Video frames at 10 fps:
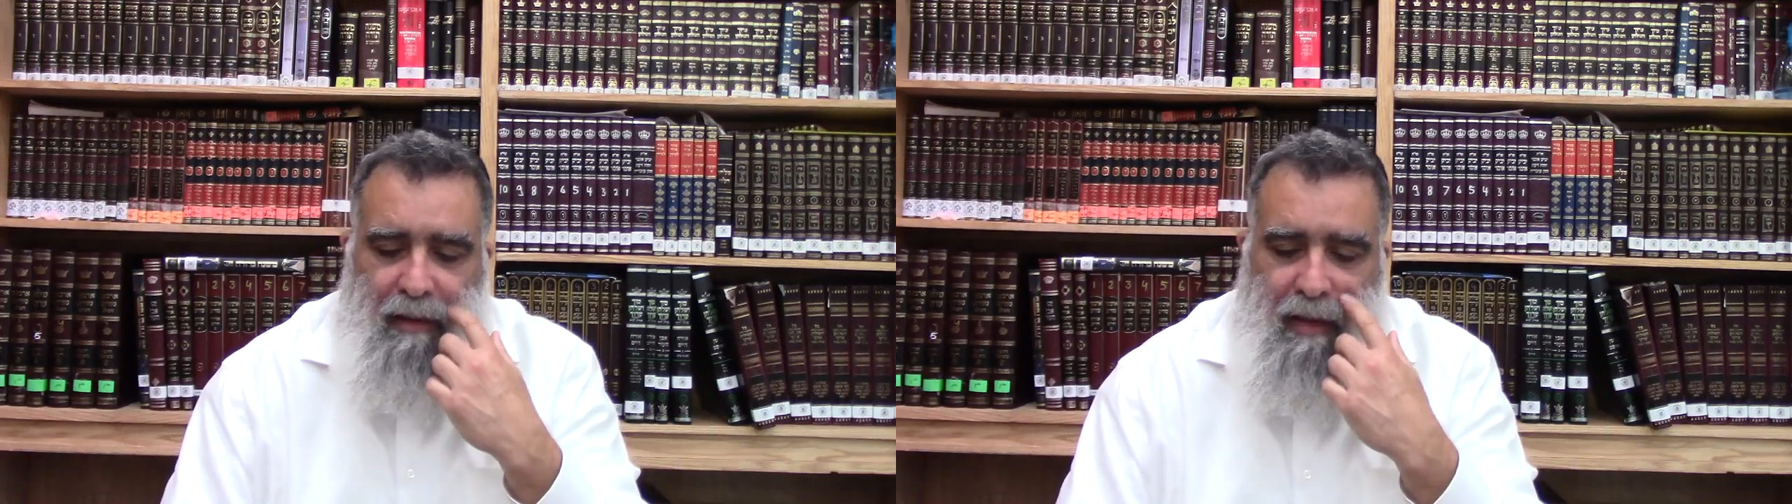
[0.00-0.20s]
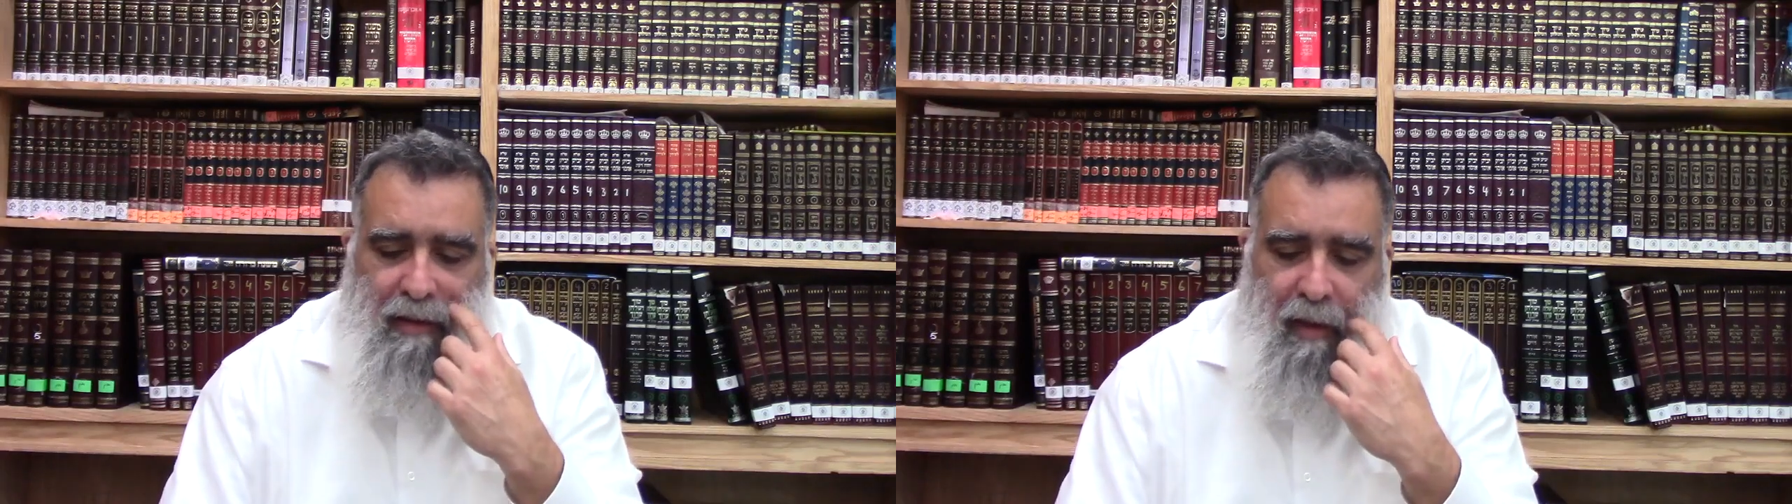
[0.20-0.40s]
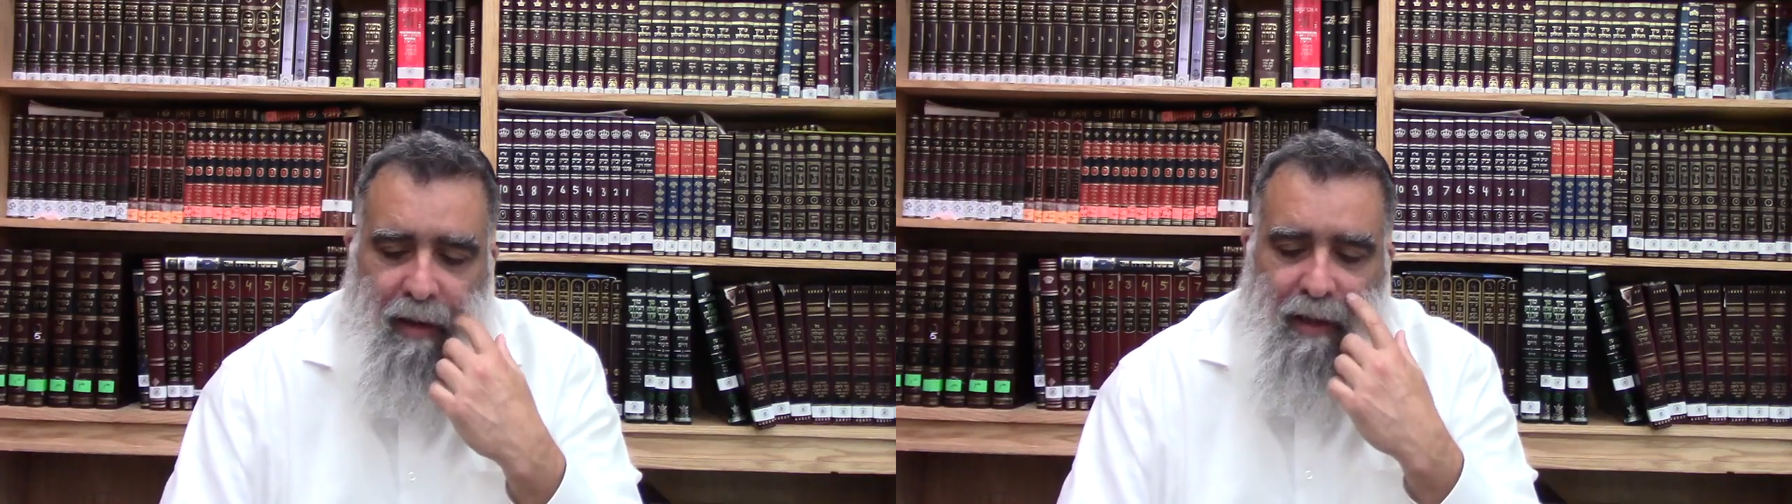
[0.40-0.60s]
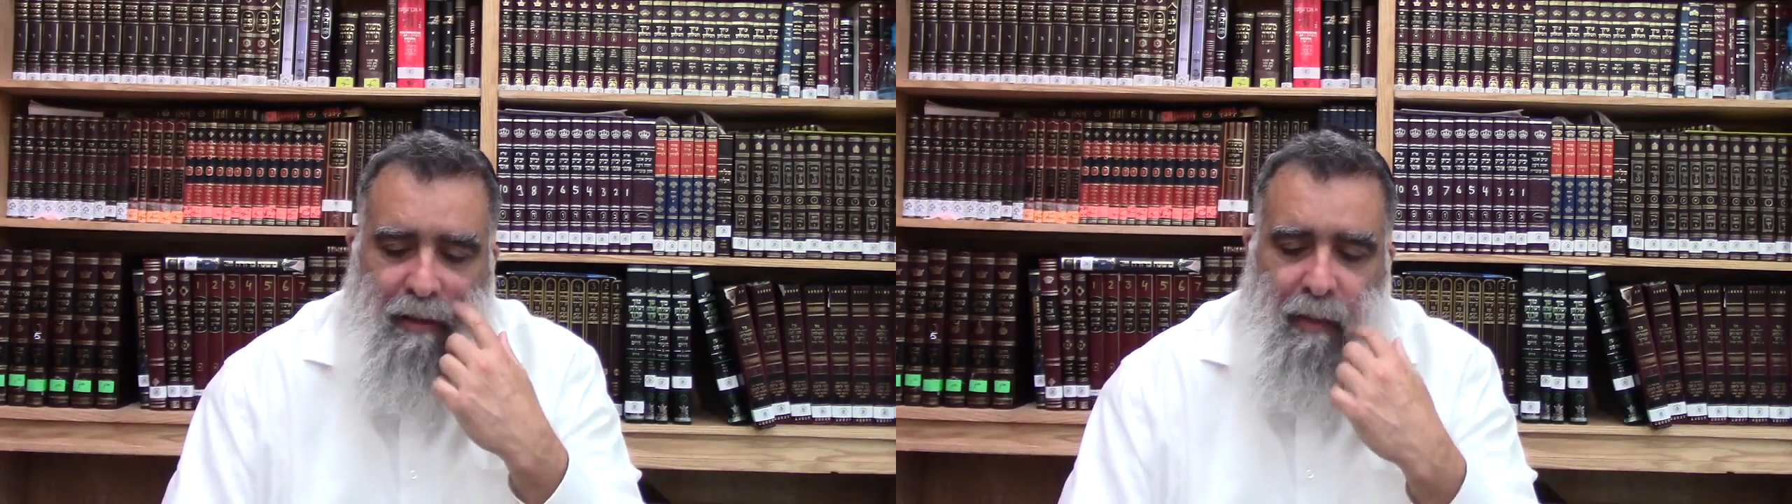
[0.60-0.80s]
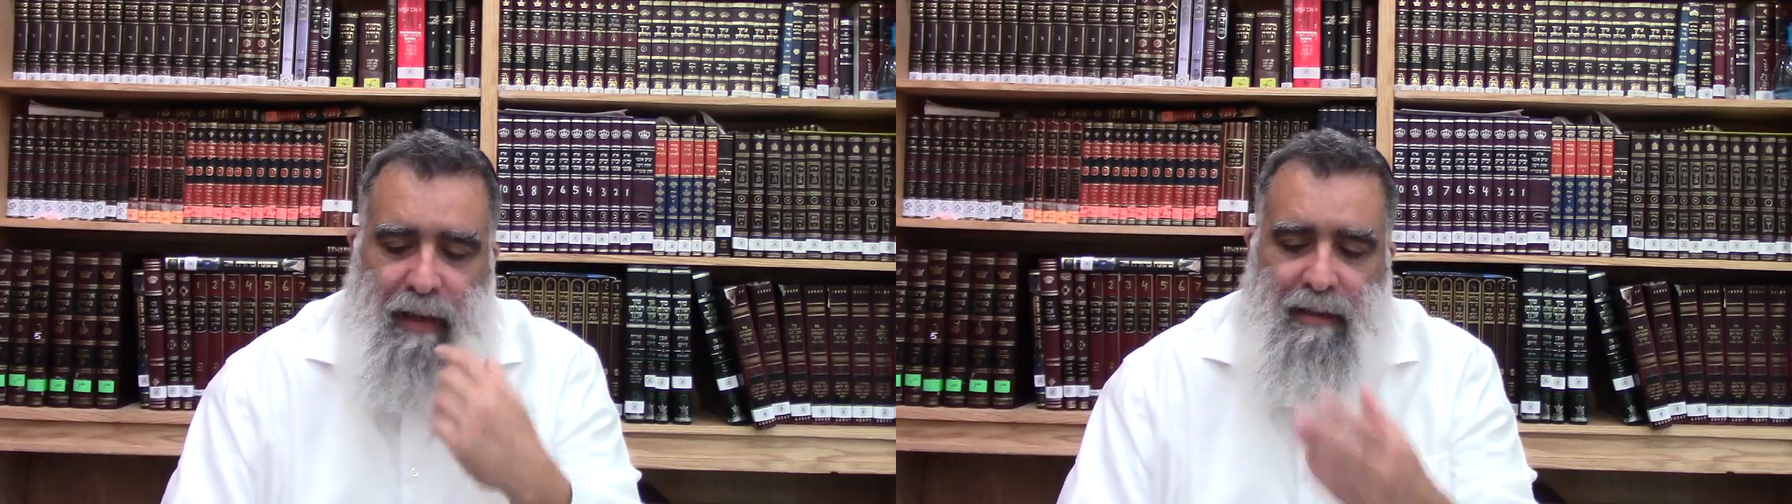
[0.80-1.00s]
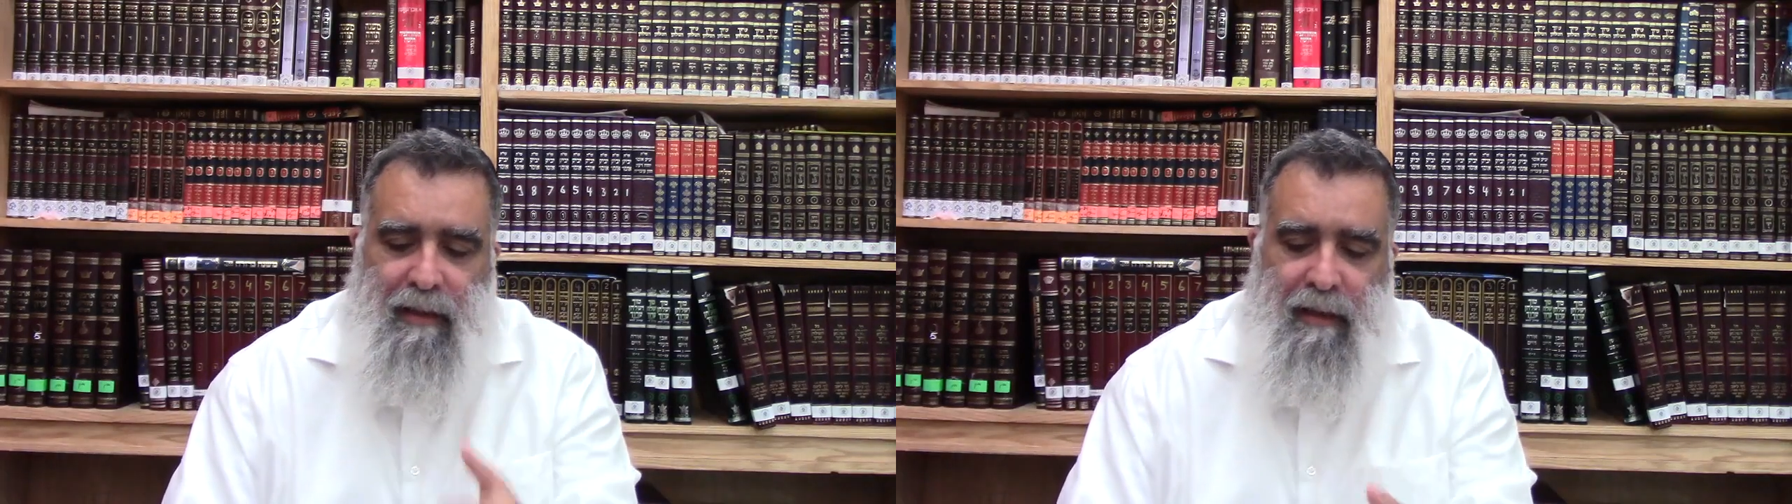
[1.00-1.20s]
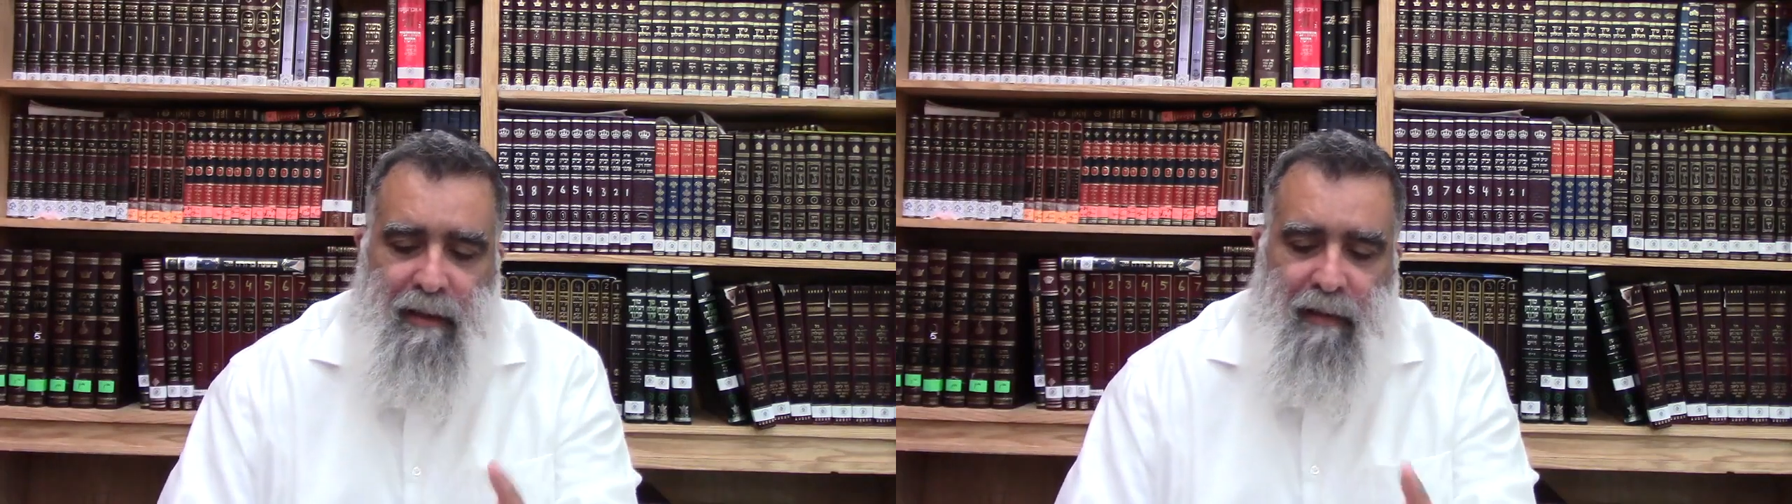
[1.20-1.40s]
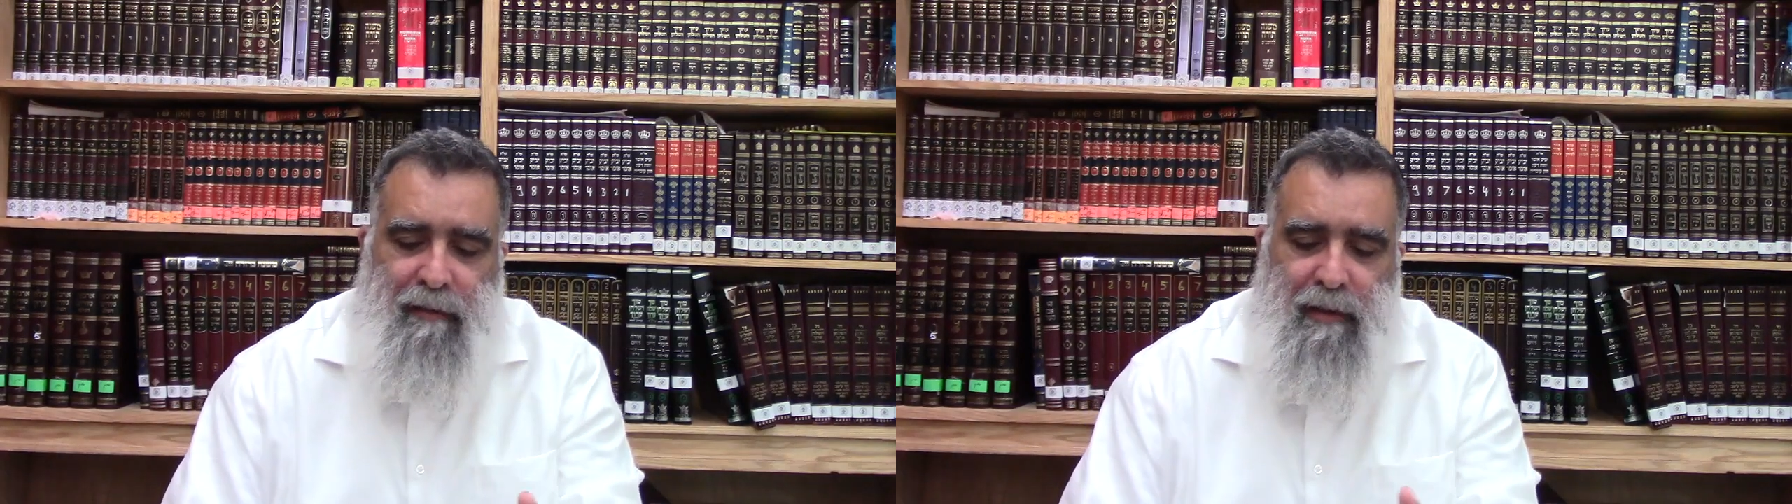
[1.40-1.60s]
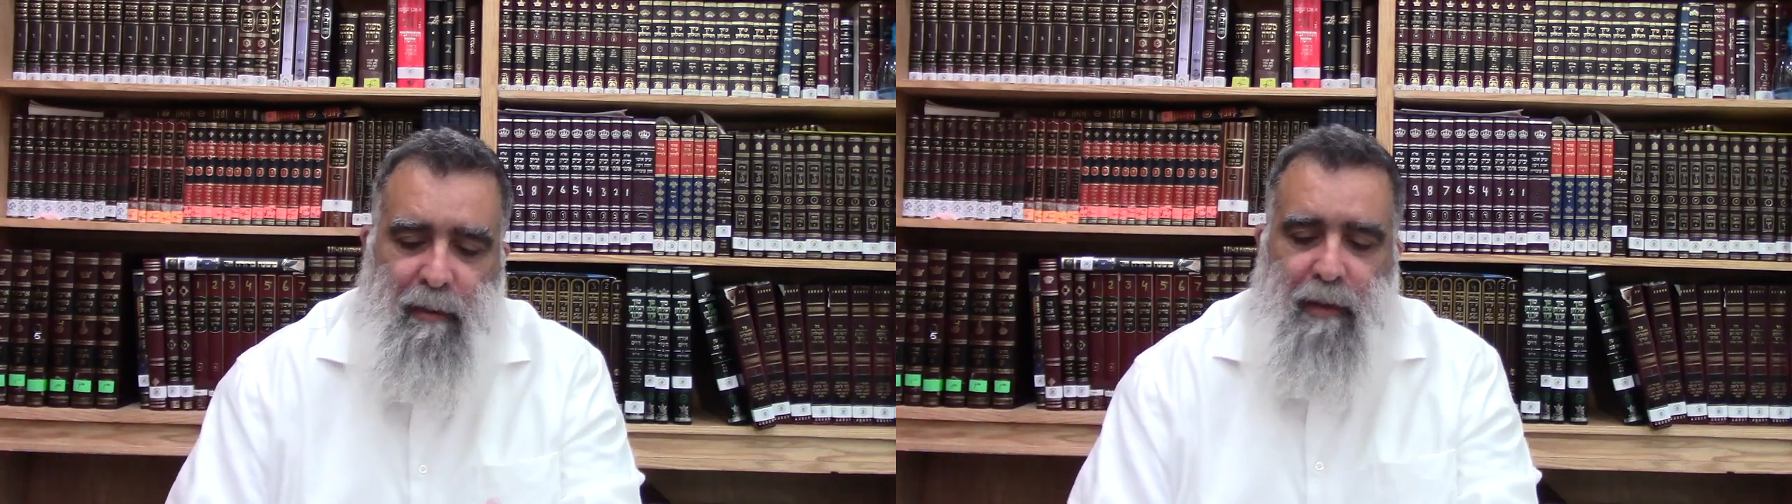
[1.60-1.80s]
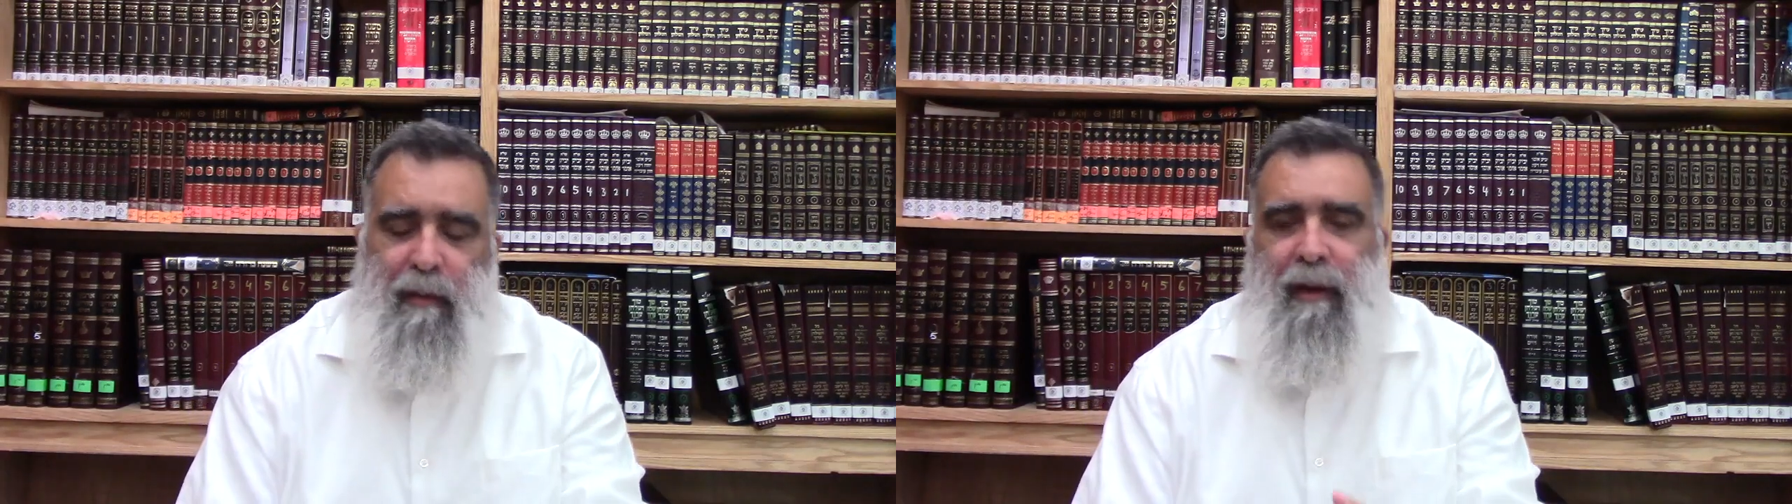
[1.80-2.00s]
The Zohar explains that the difference
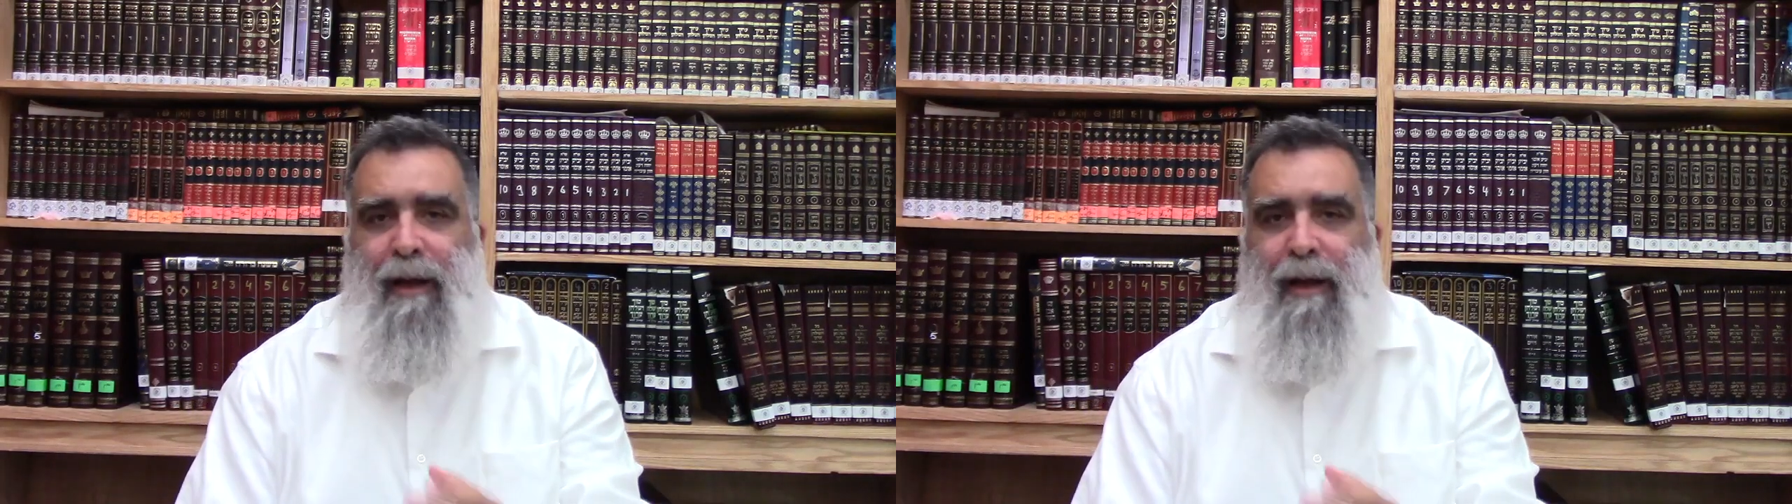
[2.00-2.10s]
between